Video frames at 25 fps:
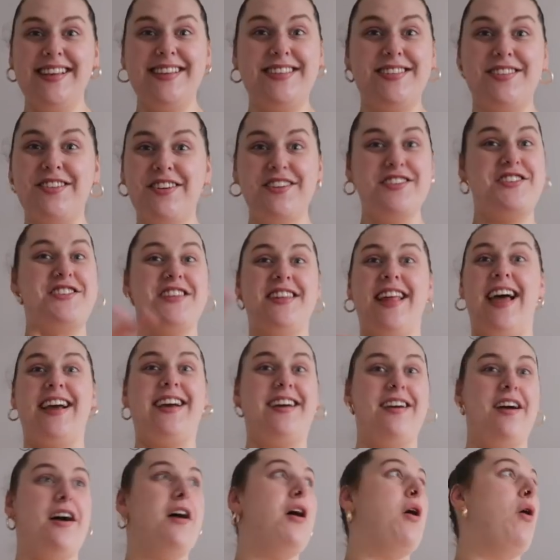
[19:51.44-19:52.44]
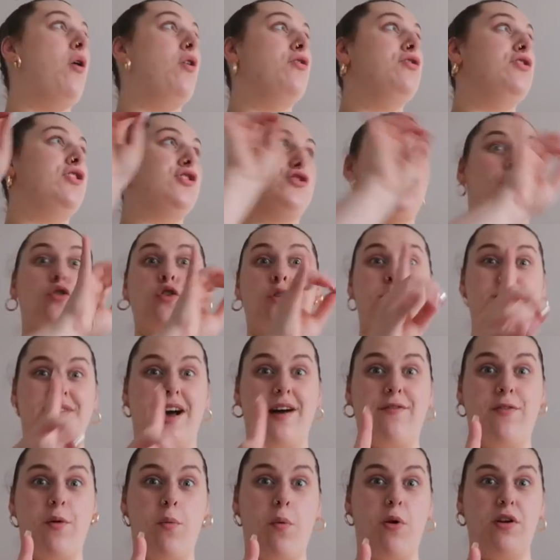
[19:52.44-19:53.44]
is such like a, the sun comes
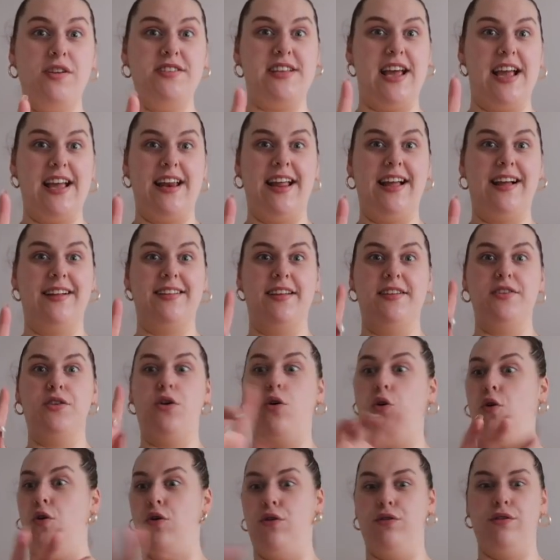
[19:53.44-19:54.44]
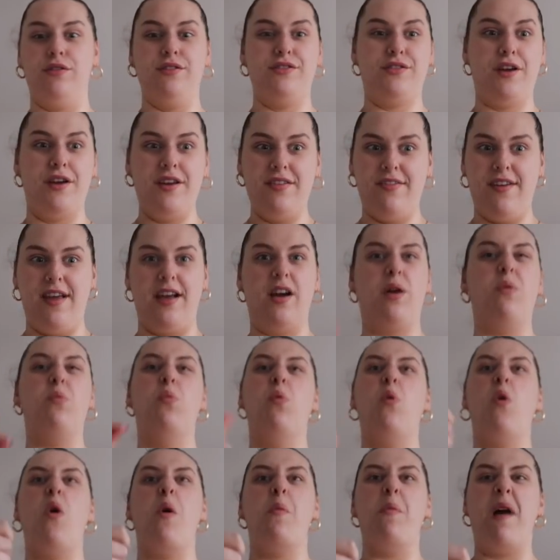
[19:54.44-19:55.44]
out for one day in England haul. Don't you think?
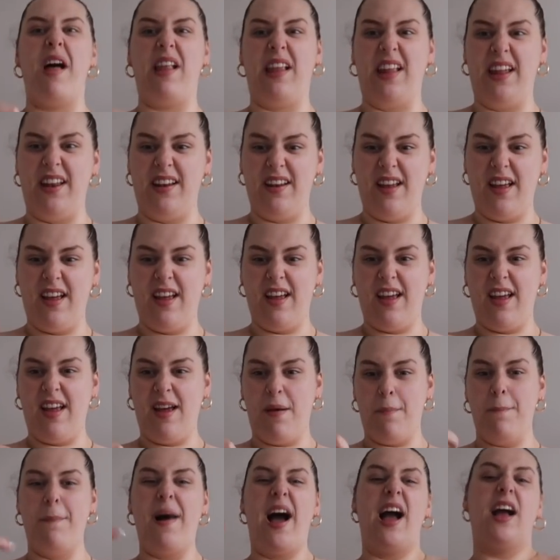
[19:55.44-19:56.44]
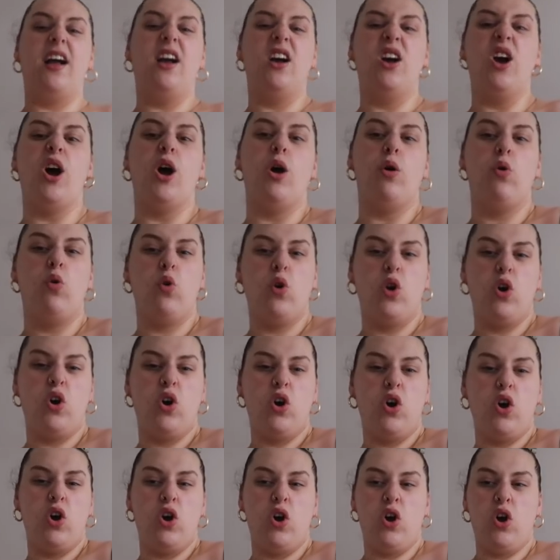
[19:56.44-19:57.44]
Watermelon, mango,
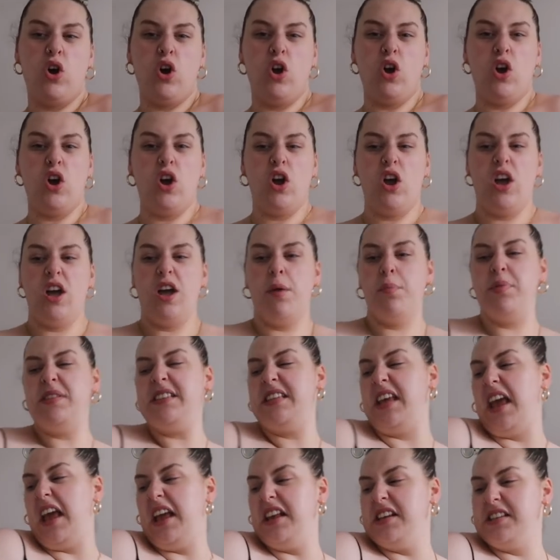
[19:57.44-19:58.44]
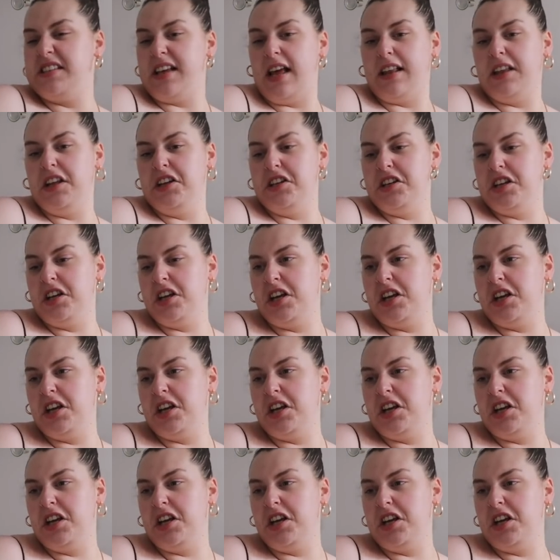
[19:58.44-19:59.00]
potato salad,